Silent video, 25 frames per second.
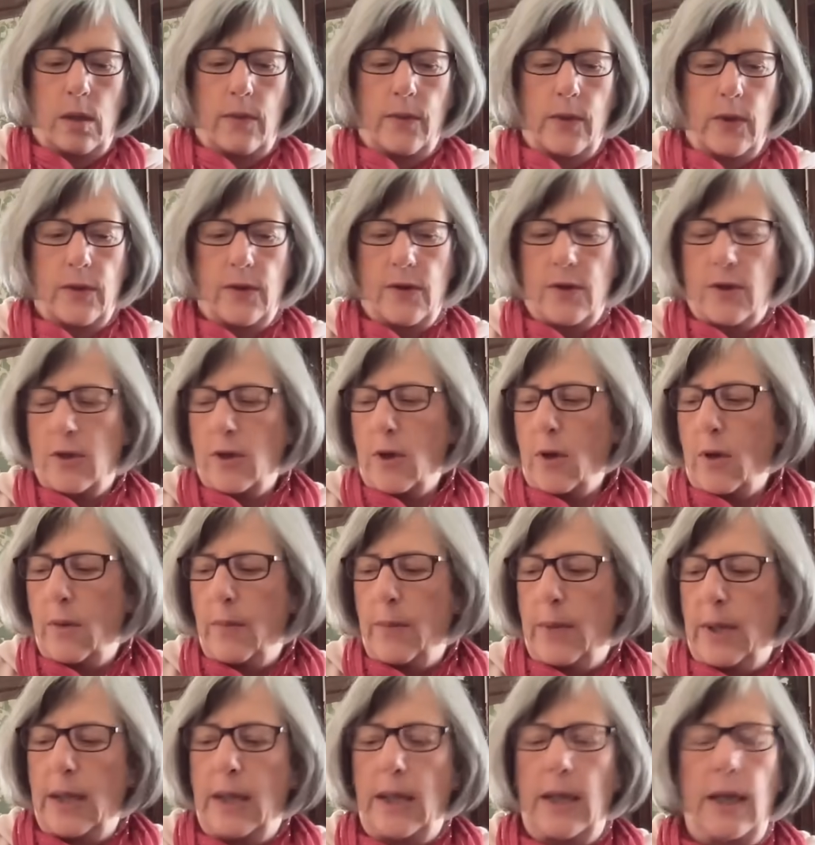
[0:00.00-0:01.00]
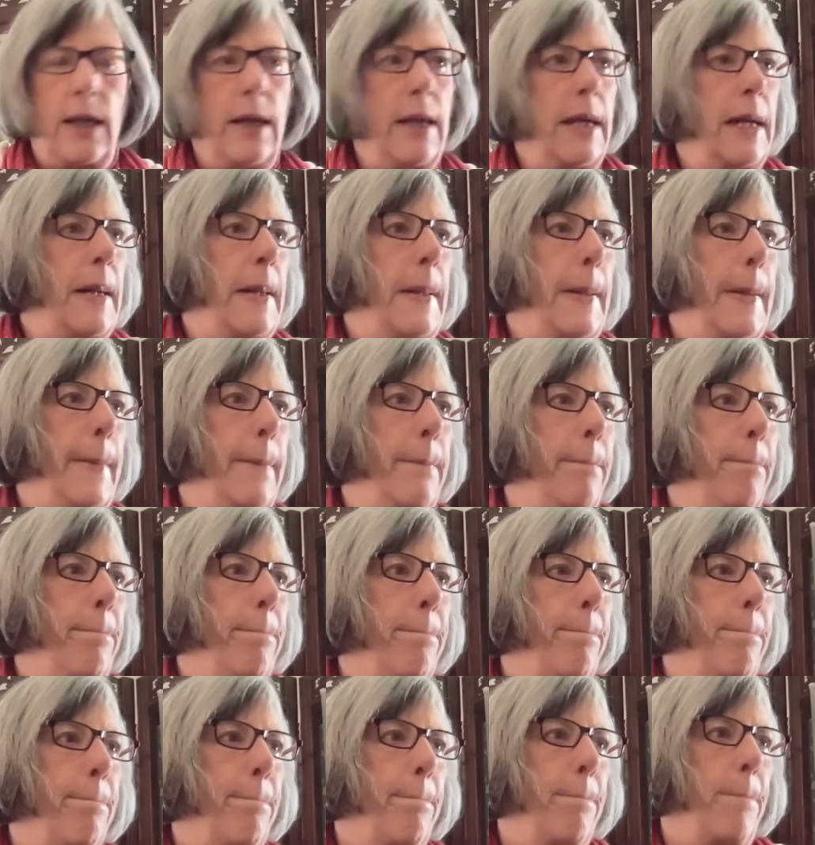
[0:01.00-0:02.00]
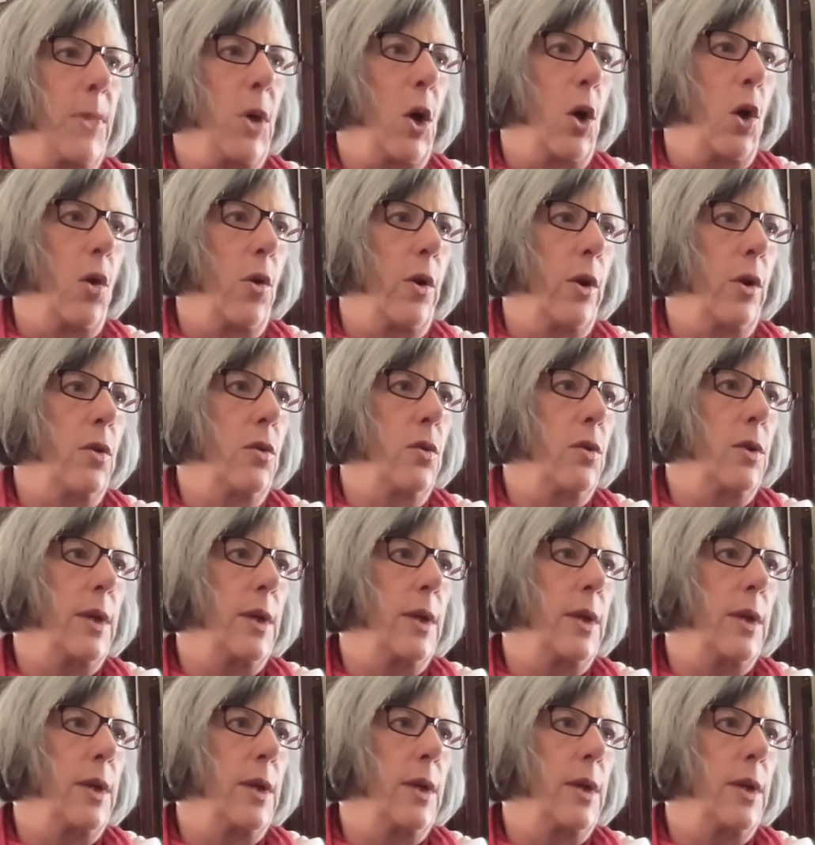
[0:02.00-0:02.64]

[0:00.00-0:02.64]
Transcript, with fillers: Got so many um, oracle